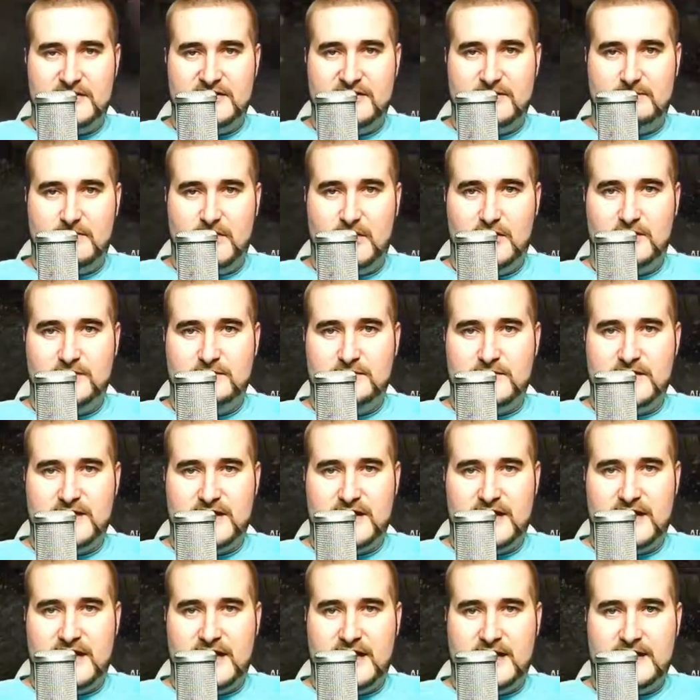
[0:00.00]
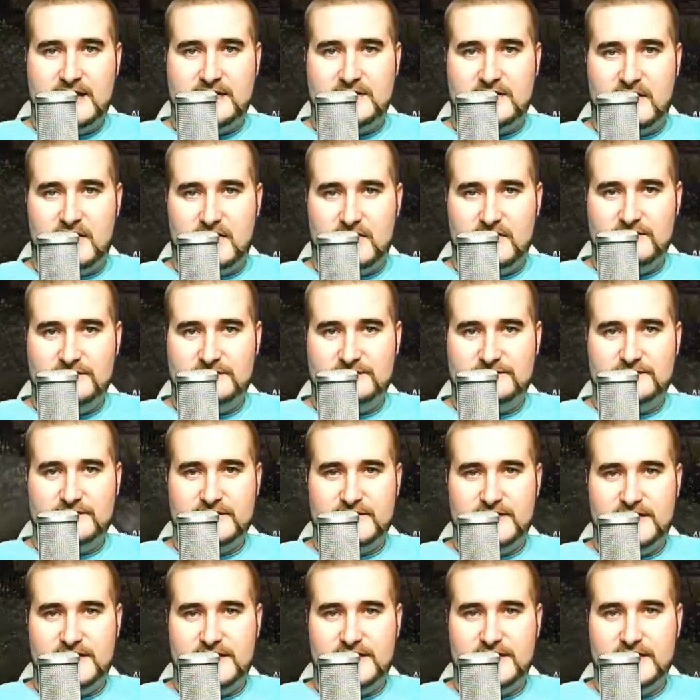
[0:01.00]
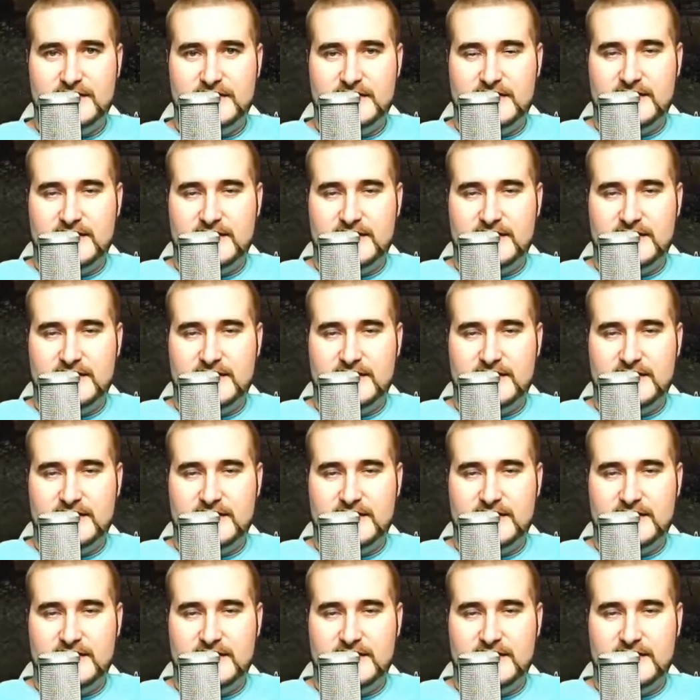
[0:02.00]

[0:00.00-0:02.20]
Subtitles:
the moment and hopefully